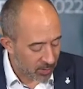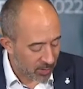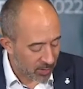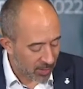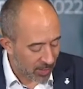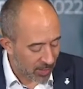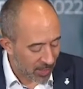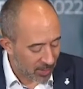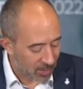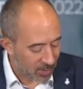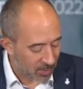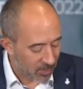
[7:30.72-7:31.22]

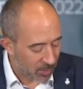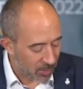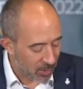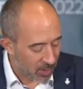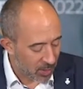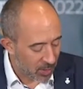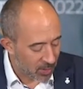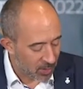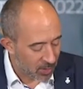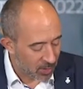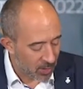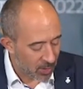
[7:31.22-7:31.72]
And
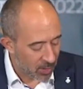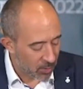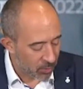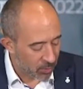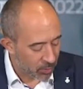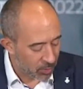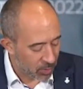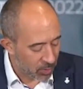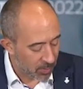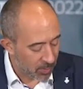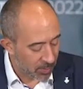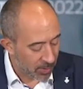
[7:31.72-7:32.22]

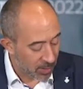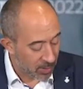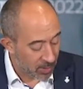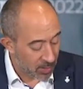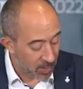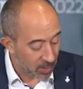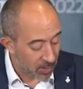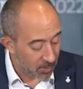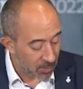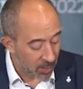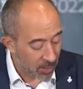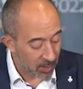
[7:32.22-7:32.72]
apart from
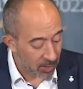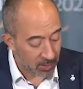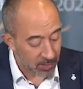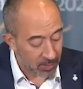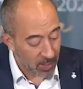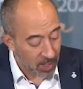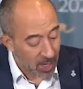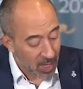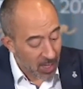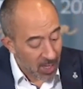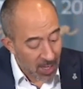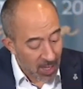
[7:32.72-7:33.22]
all the
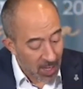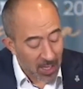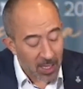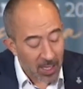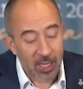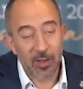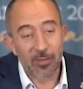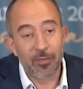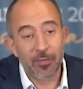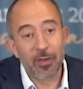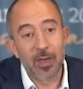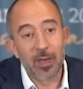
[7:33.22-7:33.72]

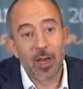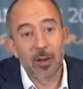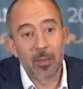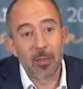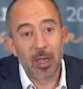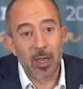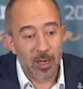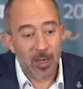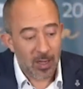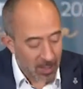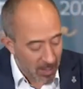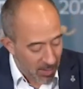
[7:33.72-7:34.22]
conferences that
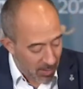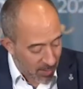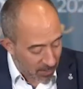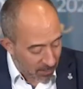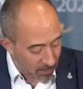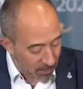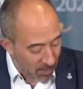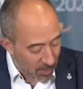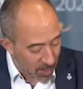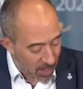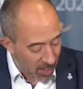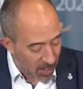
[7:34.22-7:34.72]
we
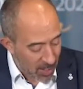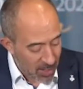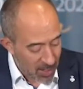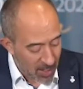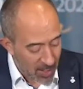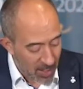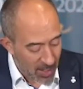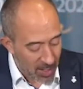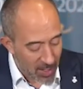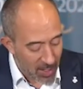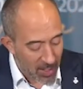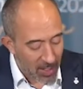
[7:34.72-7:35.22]
will
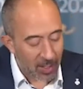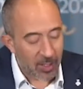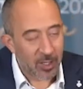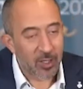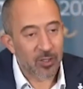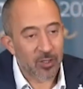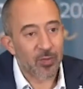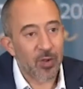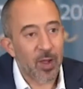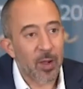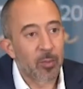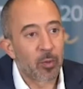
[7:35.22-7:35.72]

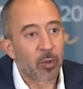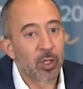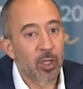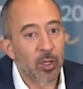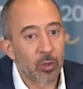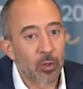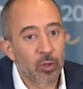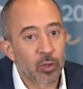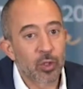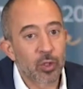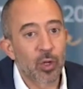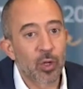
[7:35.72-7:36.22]
celebrate
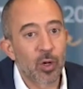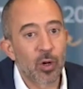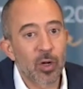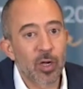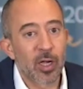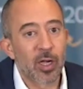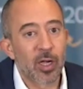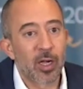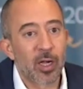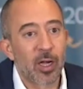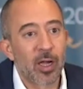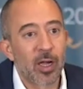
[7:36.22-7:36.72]
during the
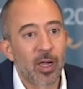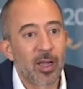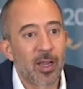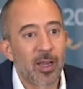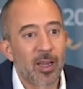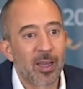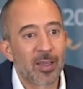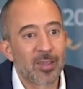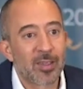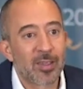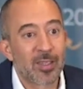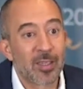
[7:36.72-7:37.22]
3
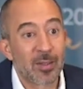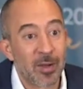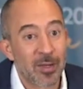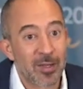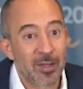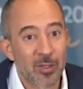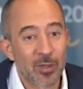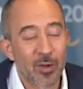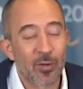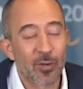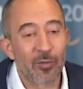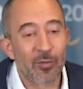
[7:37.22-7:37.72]
days. And
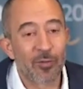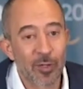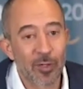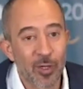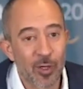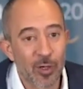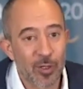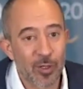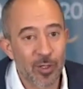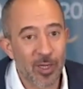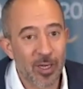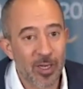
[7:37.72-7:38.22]

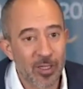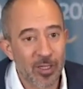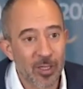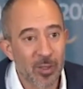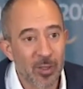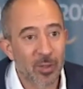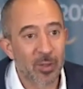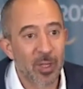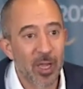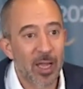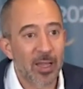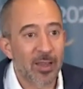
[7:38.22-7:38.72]
finally, also
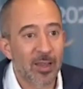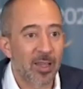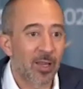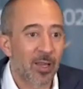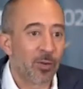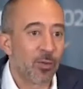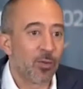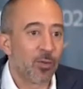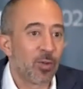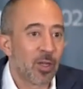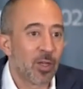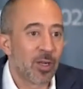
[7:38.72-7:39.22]
we
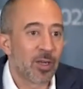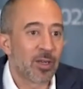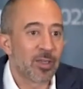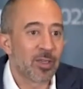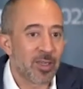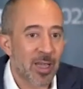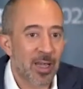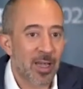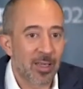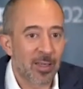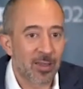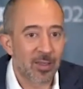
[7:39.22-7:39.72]
feel truly
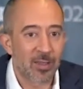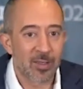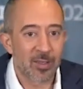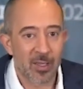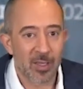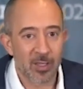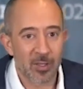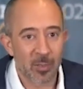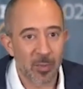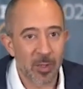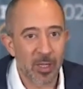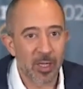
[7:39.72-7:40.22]
happy
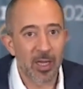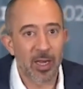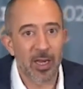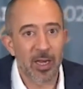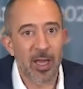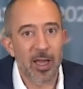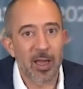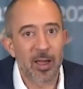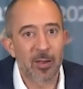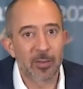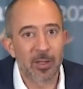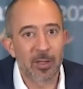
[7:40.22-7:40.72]
because the
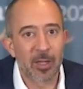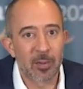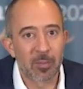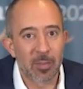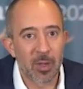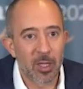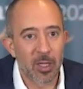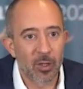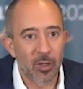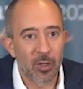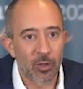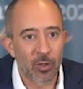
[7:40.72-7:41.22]
different
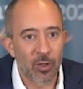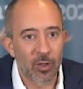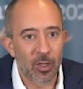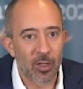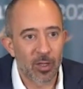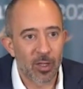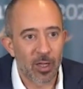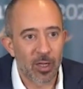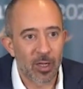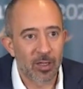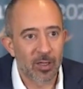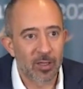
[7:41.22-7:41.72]
confessions
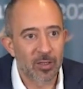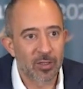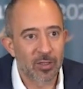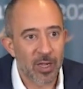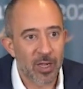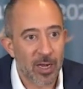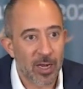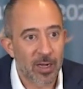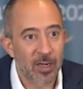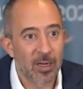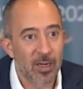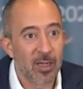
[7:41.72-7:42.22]
in the
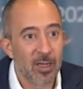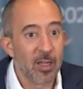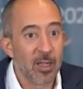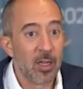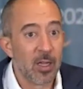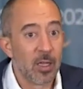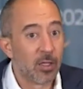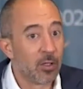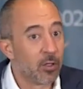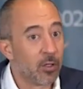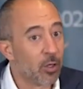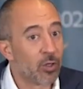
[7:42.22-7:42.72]
city
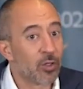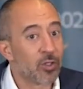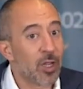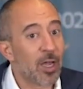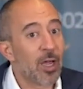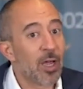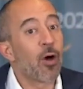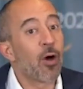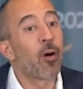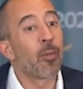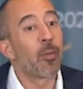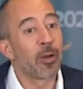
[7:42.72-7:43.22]

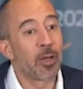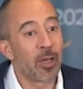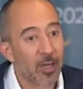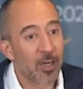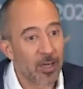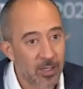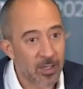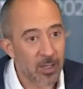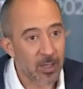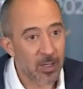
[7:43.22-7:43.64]
will